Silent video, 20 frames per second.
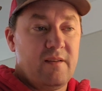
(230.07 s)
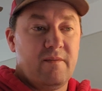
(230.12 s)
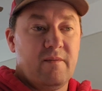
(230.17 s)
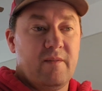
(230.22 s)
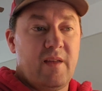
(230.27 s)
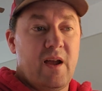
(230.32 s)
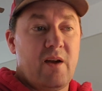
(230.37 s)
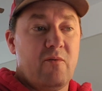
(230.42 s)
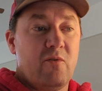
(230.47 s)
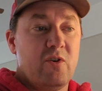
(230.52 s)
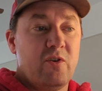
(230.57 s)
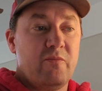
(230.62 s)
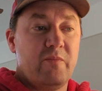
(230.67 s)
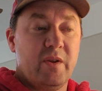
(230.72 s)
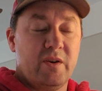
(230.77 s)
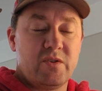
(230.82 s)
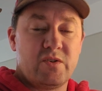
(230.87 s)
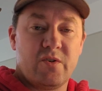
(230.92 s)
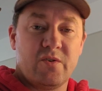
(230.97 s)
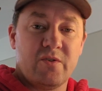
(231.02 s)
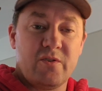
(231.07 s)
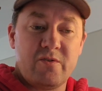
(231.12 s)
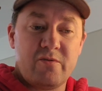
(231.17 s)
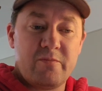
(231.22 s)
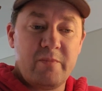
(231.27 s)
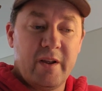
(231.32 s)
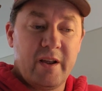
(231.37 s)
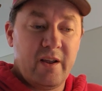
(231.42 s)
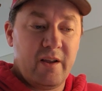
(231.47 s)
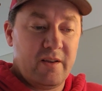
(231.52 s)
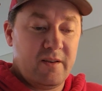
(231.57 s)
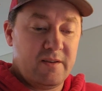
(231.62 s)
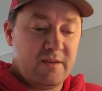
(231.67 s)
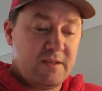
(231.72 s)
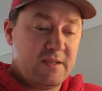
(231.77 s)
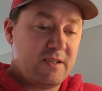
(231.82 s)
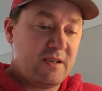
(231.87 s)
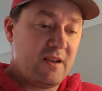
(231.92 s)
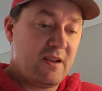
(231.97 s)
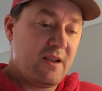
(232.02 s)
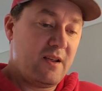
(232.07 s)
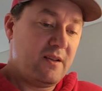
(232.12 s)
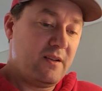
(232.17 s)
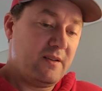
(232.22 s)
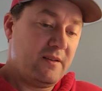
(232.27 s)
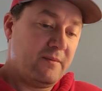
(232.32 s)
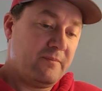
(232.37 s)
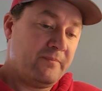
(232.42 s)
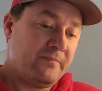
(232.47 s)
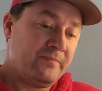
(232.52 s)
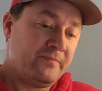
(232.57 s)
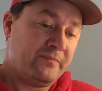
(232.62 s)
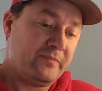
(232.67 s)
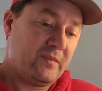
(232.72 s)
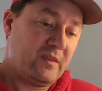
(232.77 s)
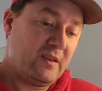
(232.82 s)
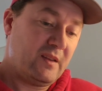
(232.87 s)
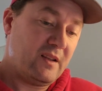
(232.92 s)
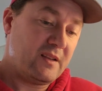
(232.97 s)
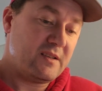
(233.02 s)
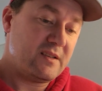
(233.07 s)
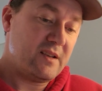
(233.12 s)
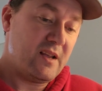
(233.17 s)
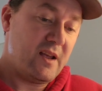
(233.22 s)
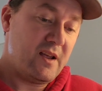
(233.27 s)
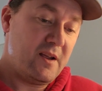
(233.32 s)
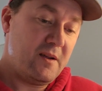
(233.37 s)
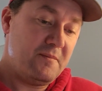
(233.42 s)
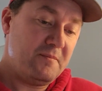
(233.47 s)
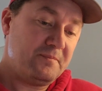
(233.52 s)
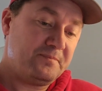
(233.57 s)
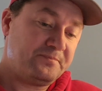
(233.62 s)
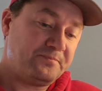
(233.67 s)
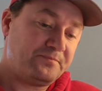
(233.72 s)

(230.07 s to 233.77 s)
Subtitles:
that would have been true, because let's say,